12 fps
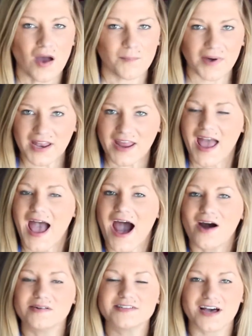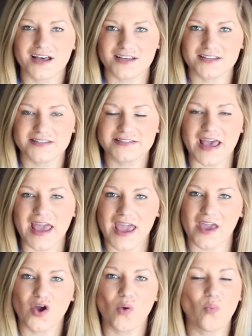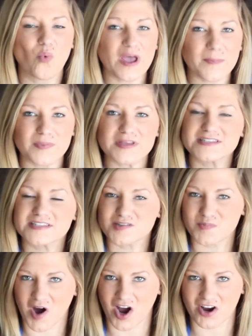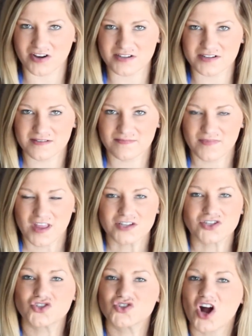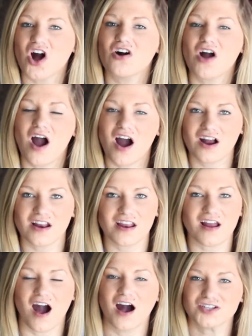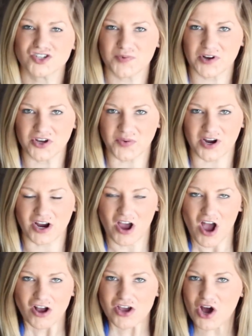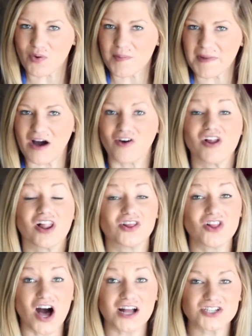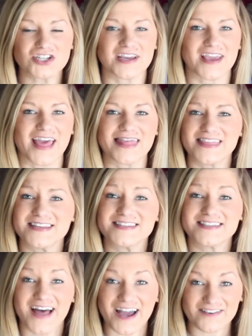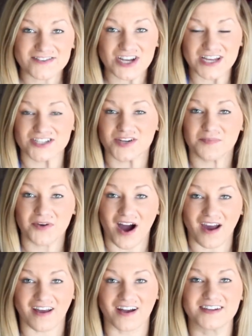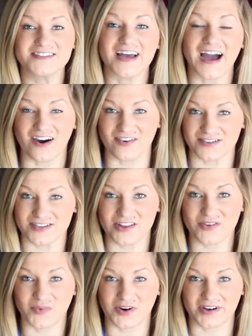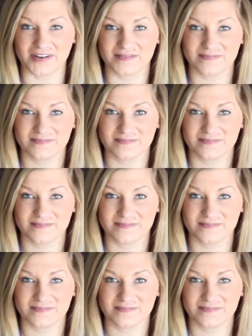But how does a whip-smart, strong-hearted entrepreneur go about launching this life-changing product out into the world?